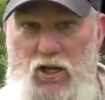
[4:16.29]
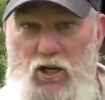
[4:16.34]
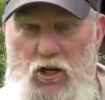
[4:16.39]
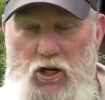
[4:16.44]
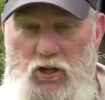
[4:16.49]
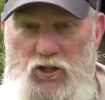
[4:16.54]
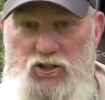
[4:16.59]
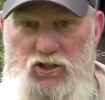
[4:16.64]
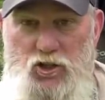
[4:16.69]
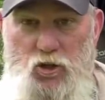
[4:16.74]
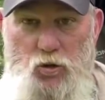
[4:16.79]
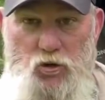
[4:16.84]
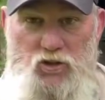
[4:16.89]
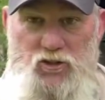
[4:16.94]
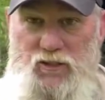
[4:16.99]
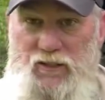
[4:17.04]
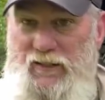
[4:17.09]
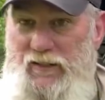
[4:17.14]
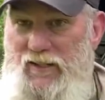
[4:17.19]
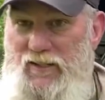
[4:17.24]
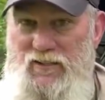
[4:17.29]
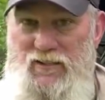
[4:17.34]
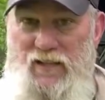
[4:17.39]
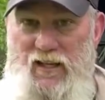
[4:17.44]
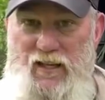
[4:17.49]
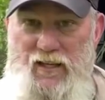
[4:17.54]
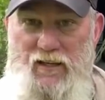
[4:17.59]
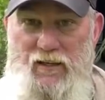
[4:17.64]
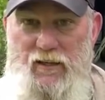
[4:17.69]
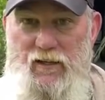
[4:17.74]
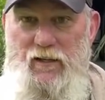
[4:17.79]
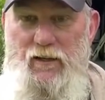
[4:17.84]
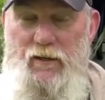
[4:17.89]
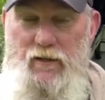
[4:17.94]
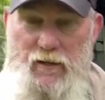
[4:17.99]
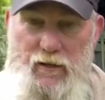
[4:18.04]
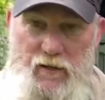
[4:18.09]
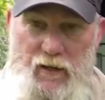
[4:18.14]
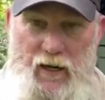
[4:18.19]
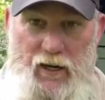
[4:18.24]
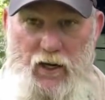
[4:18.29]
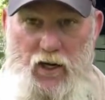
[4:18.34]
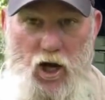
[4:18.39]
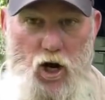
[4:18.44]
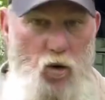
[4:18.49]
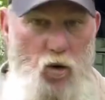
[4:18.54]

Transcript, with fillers: You could shoulder sling this thing and go